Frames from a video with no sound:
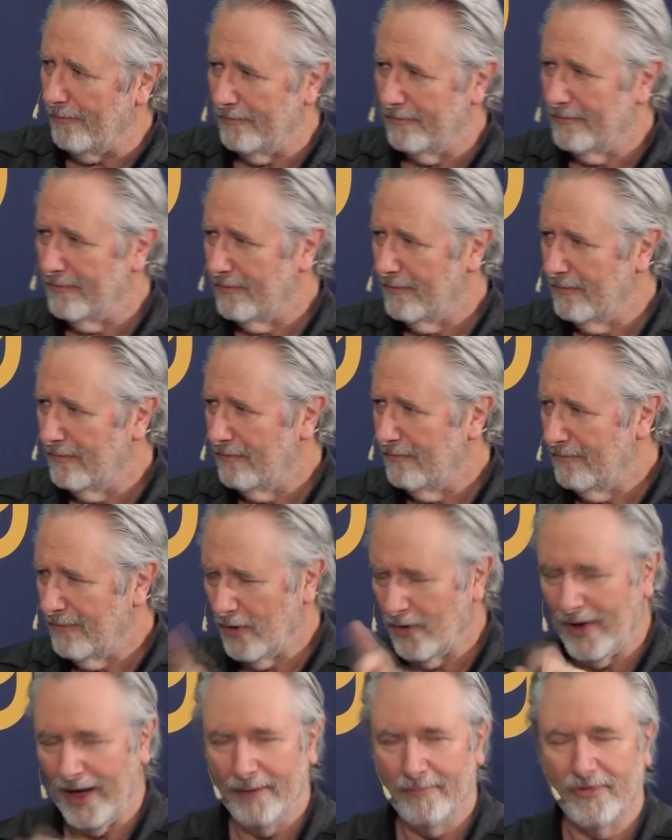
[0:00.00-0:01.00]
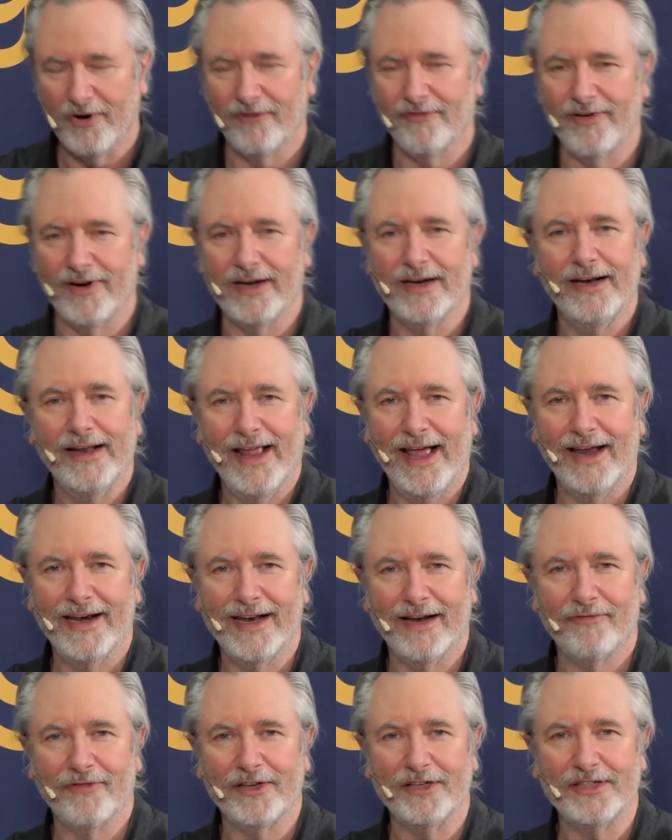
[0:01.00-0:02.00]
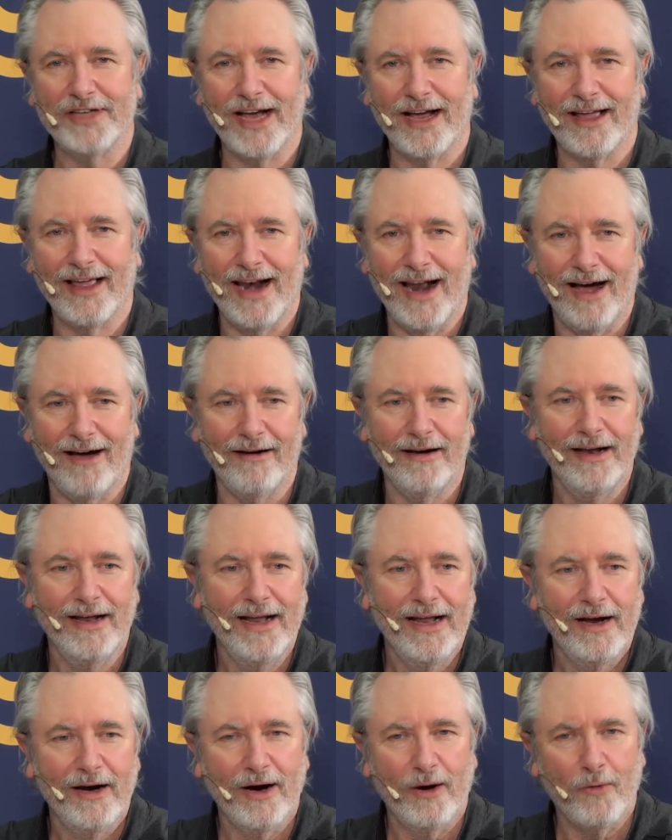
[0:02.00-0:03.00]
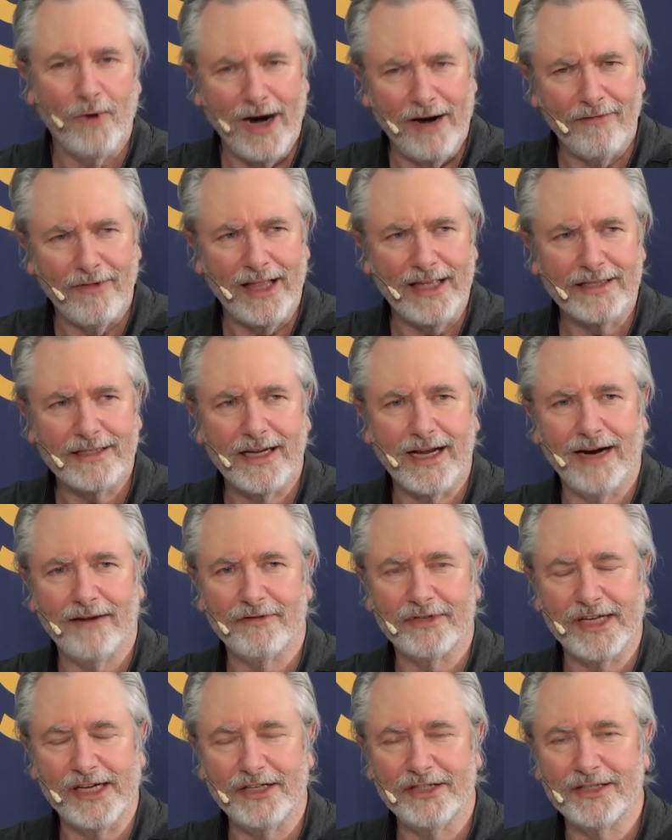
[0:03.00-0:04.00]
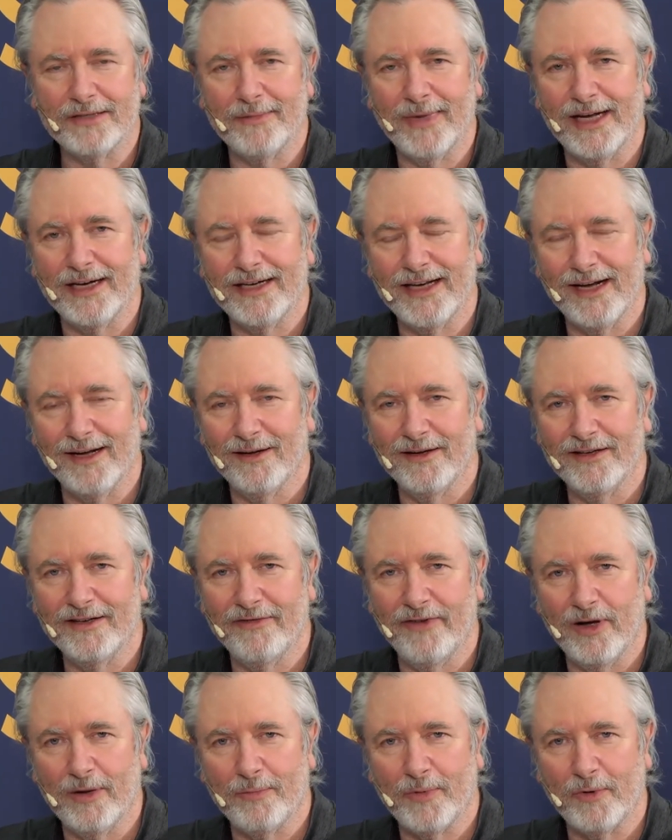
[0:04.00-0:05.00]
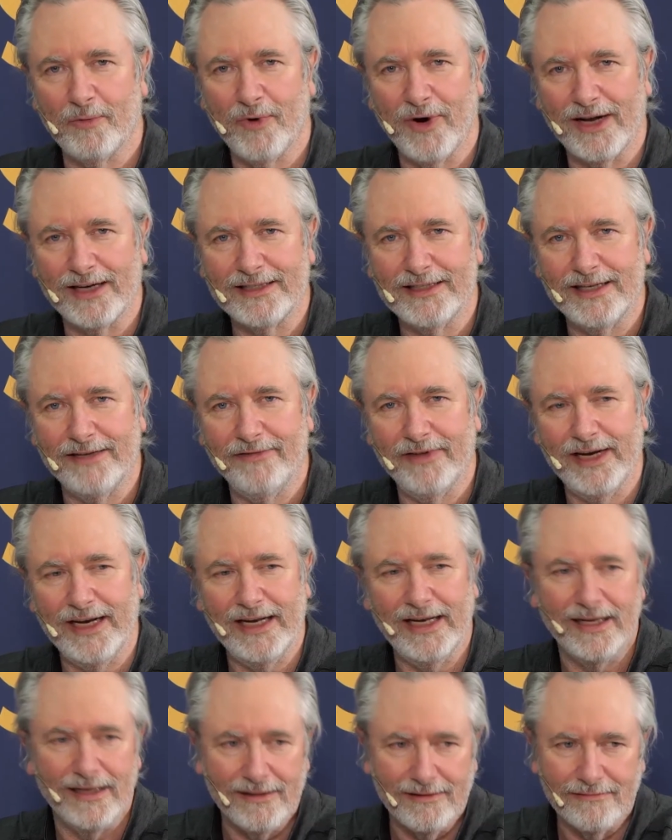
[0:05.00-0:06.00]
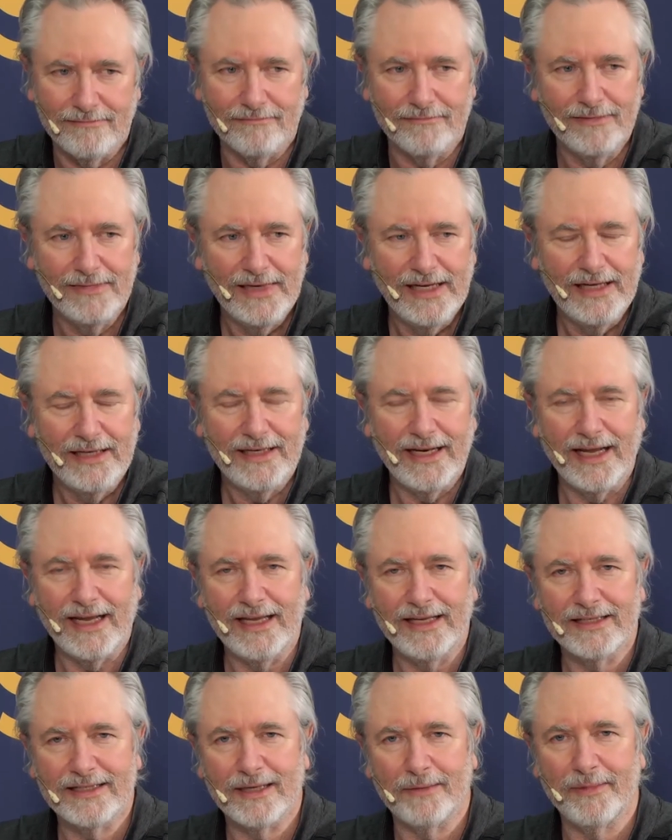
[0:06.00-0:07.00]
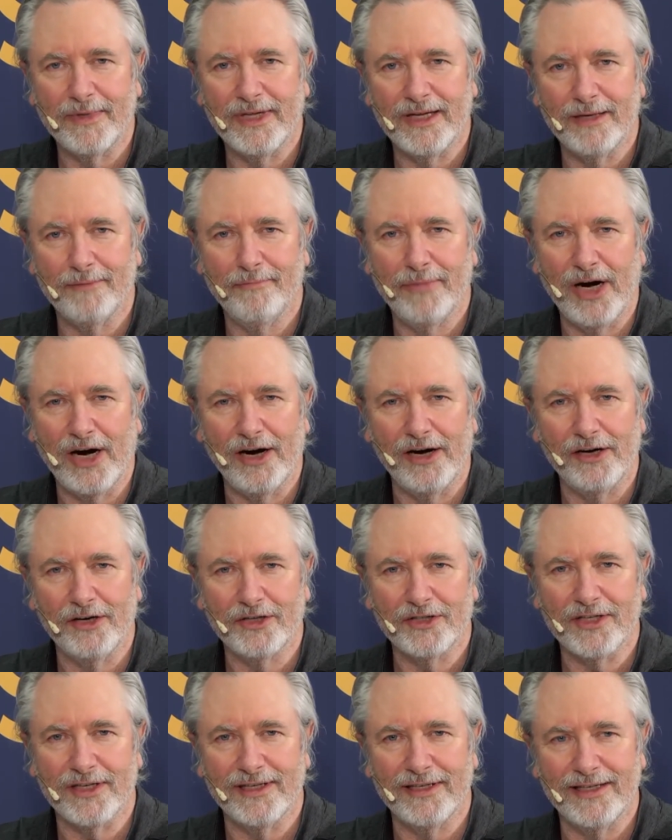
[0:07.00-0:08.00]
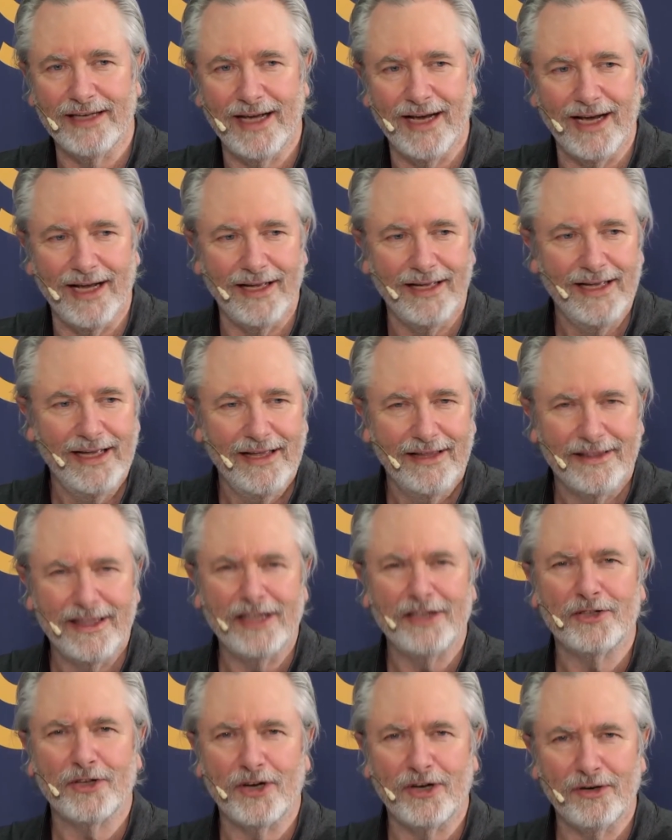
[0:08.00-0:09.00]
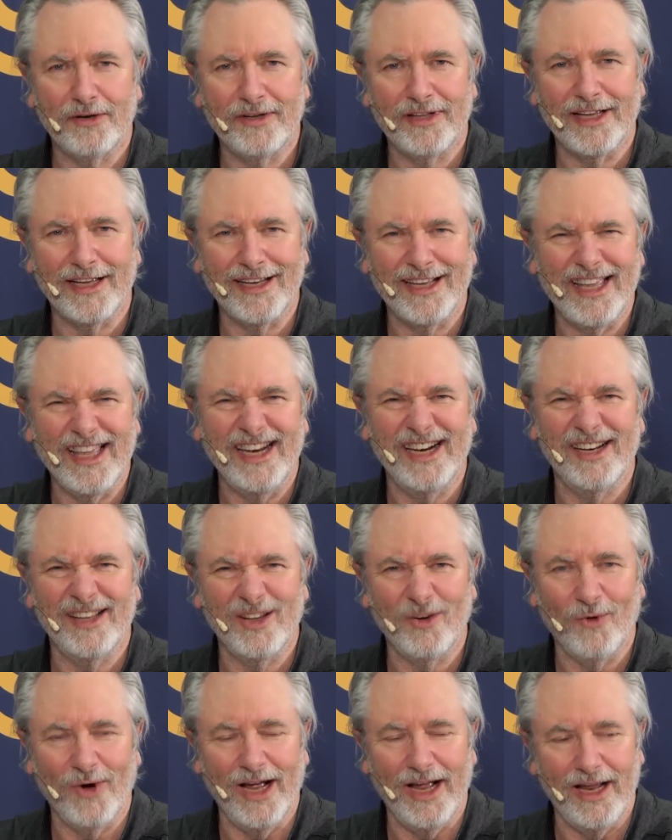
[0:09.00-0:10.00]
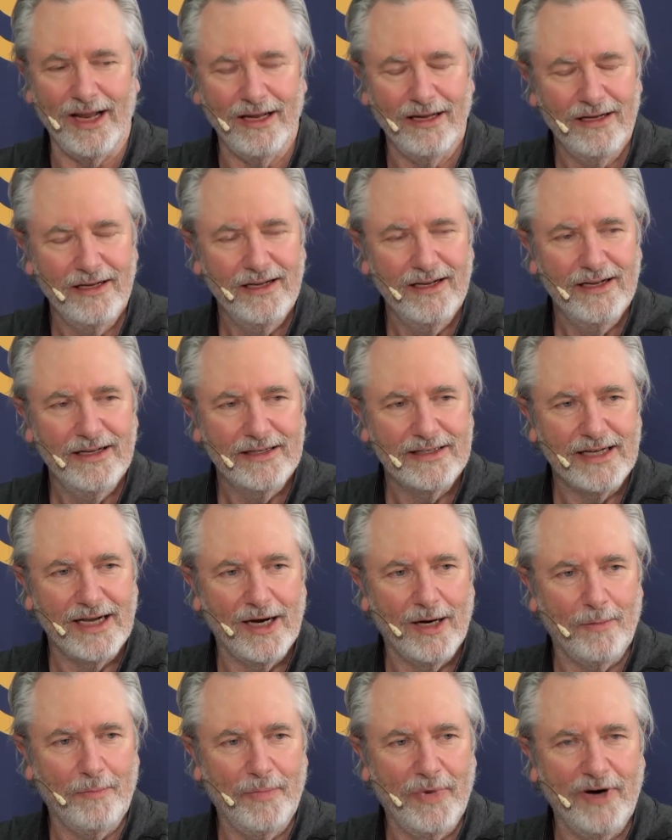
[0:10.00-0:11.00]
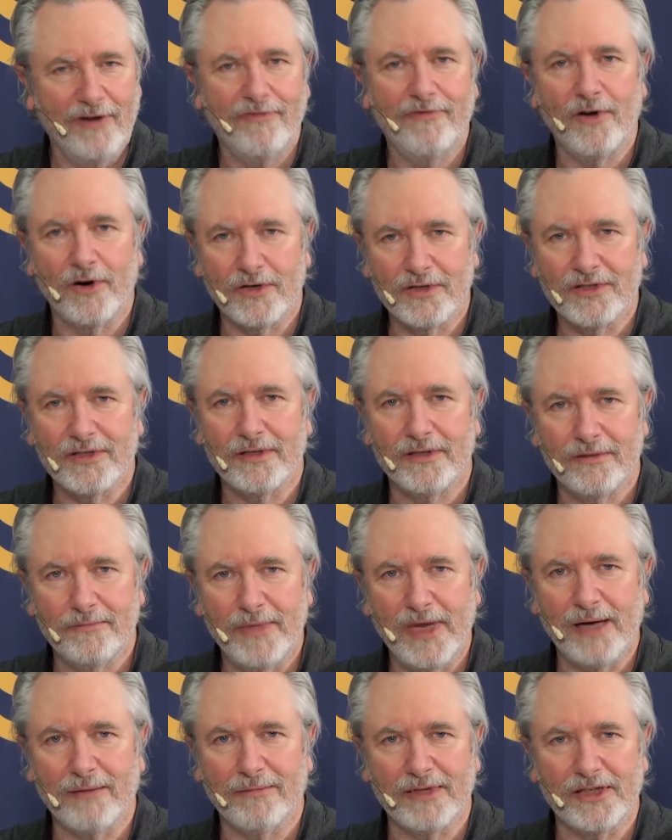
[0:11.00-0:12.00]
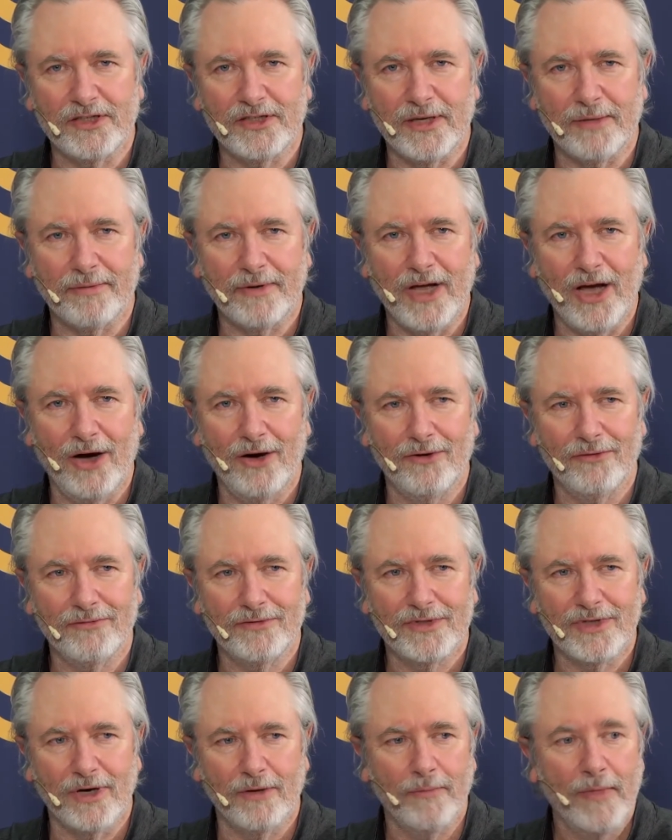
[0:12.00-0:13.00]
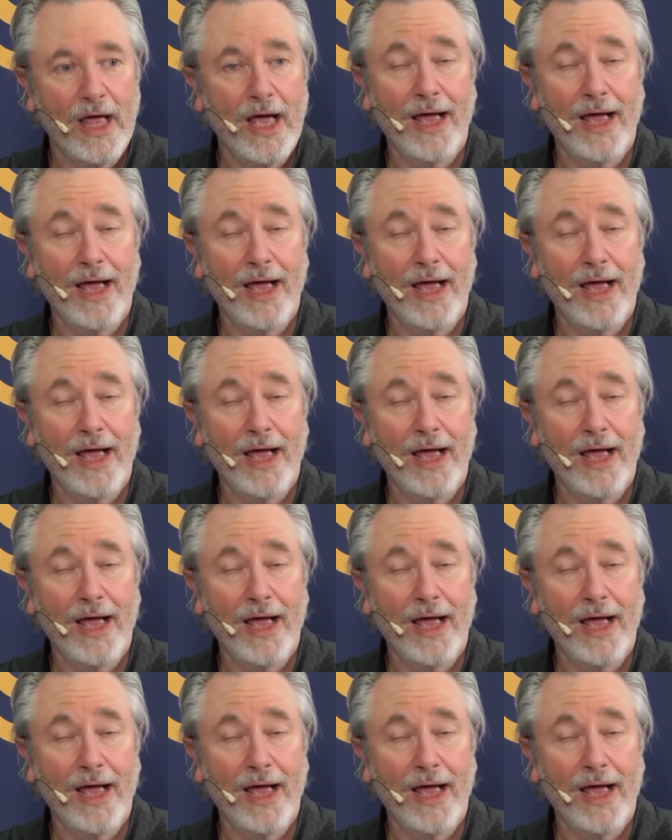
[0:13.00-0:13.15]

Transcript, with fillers: .com. Okay, perfect. Yeah, definitely check it out. And we're having lots of conversation about de developer productivity and taking some of the barriers and uh, things that are that getting in the way to help uh, folks be able to ship code. So